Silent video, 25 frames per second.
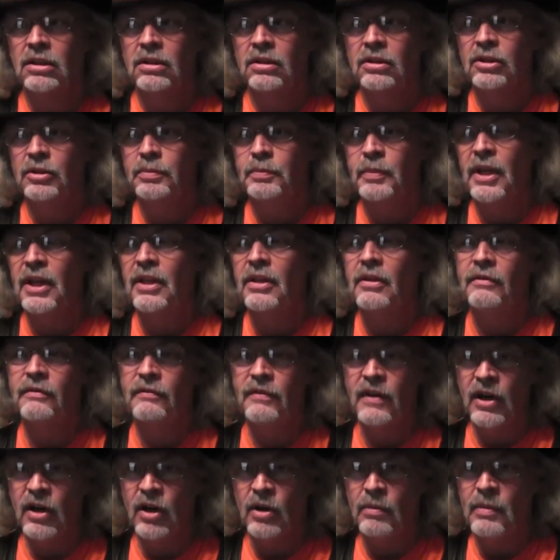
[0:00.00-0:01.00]
Spend a
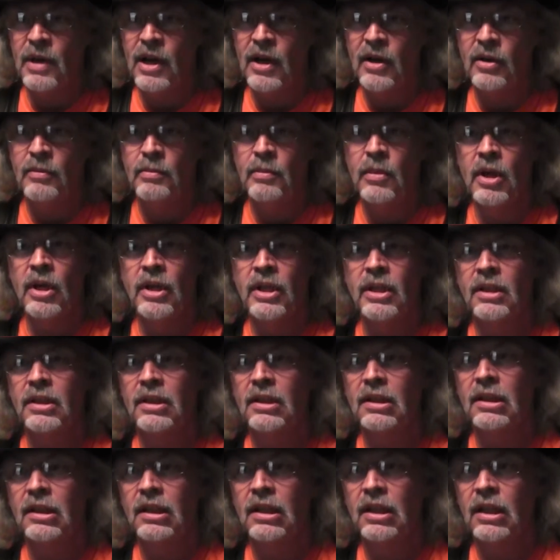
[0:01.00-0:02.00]
fair amount of money
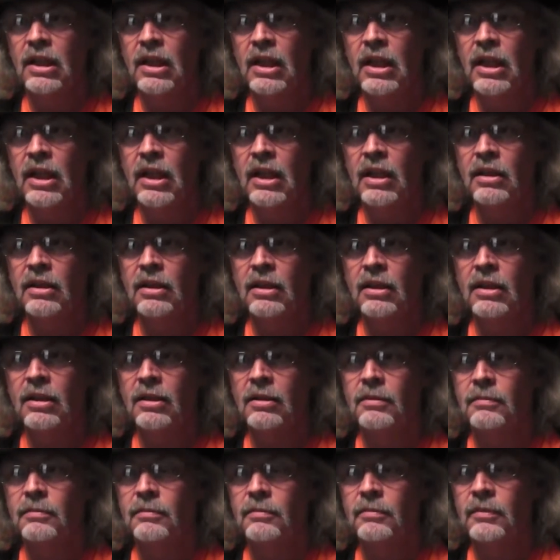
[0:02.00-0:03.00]
and uh,
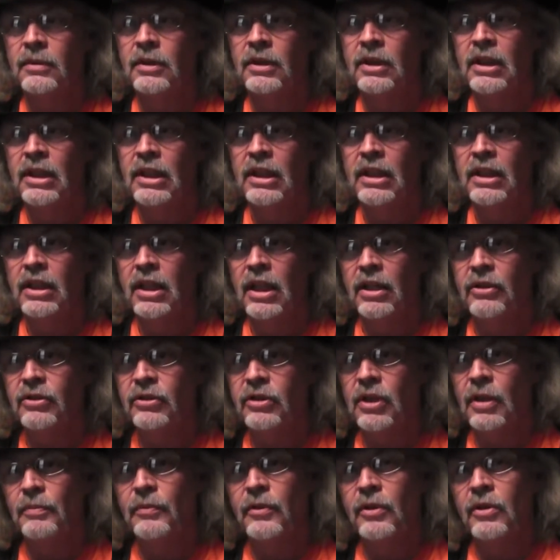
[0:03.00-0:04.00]
get
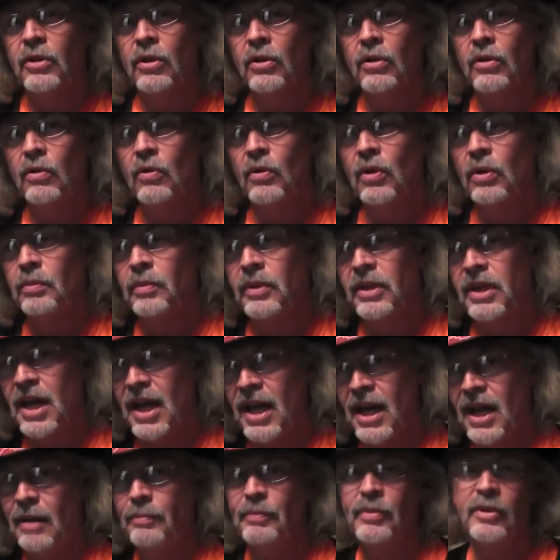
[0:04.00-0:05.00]
something you're going to be
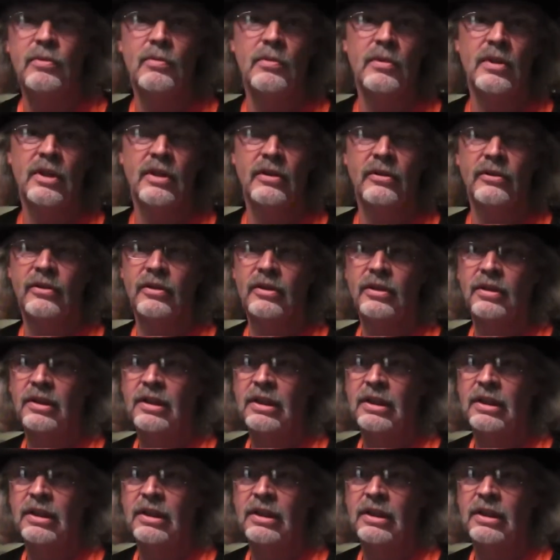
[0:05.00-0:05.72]
happy with.